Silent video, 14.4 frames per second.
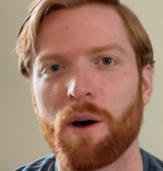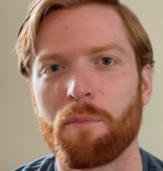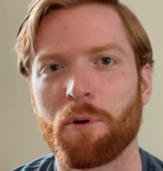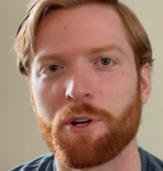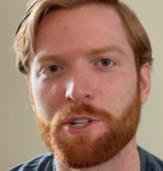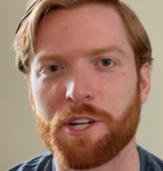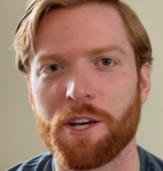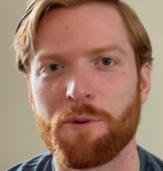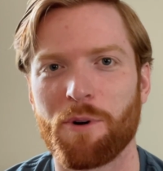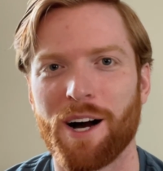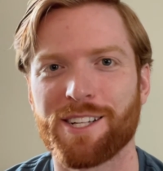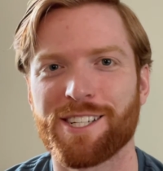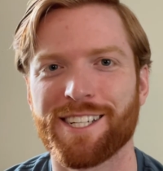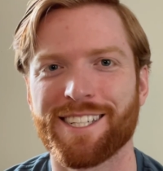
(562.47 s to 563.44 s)
Appreciate
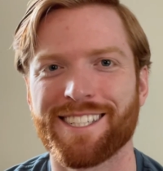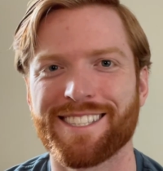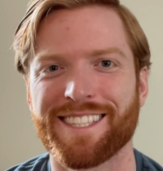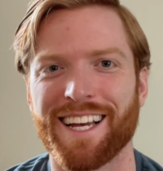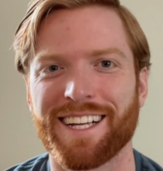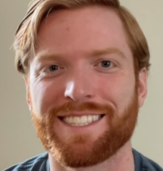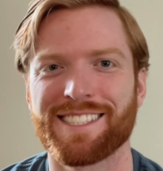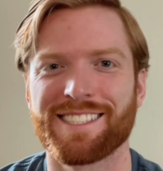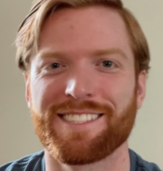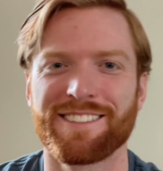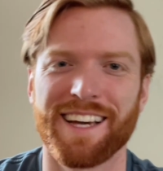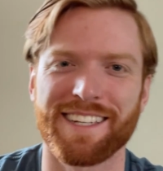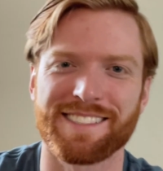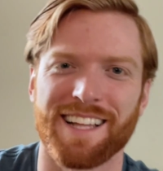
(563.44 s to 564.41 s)
watching. Thanks. Until
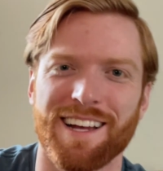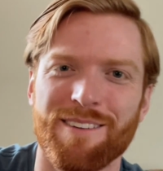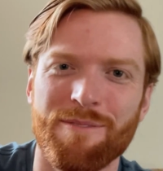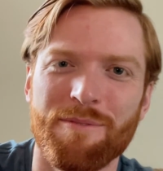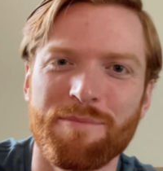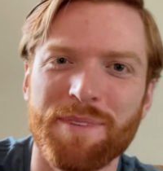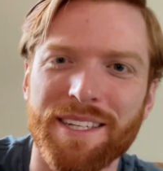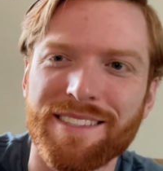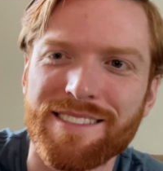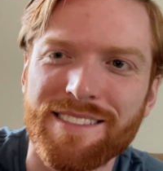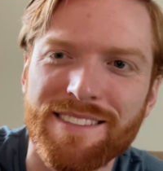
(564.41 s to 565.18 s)
next time. Peace.